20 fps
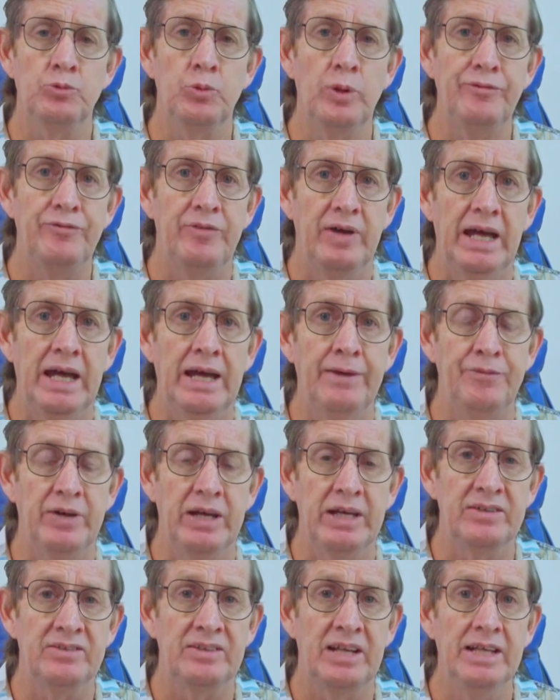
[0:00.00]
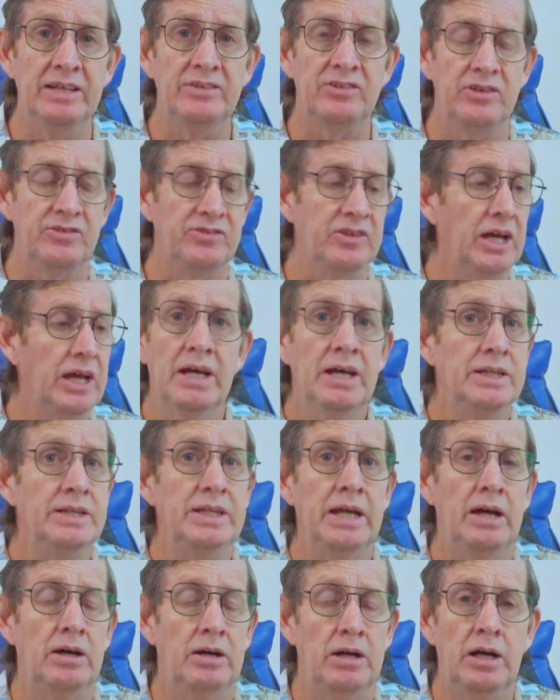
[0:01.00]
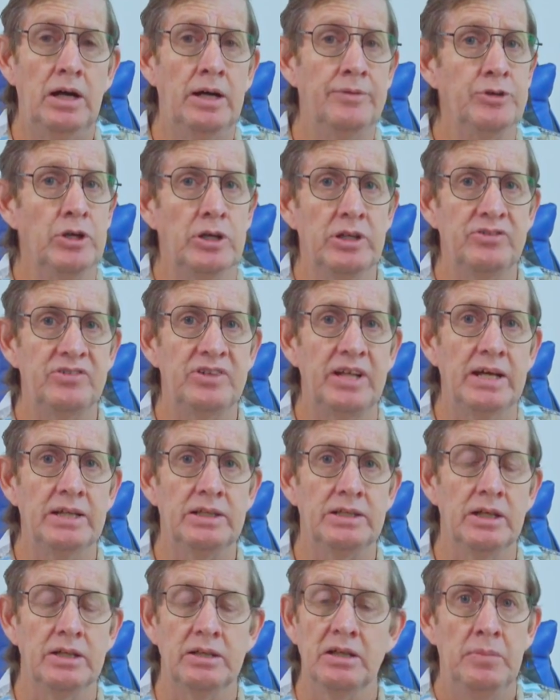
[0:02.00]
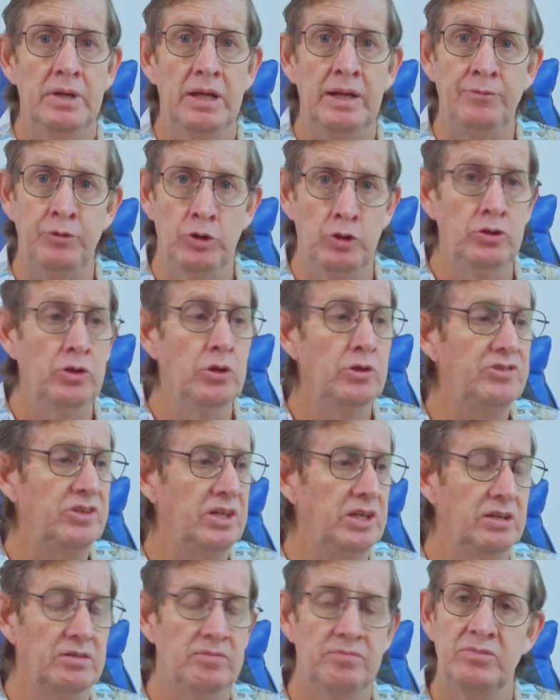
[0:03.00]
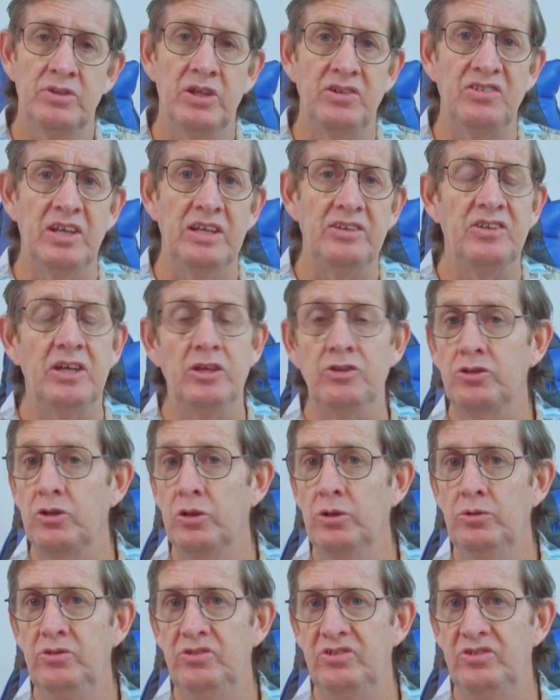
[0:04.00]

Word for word: with FX lenses. Now I've got to state that if you're using the Z62,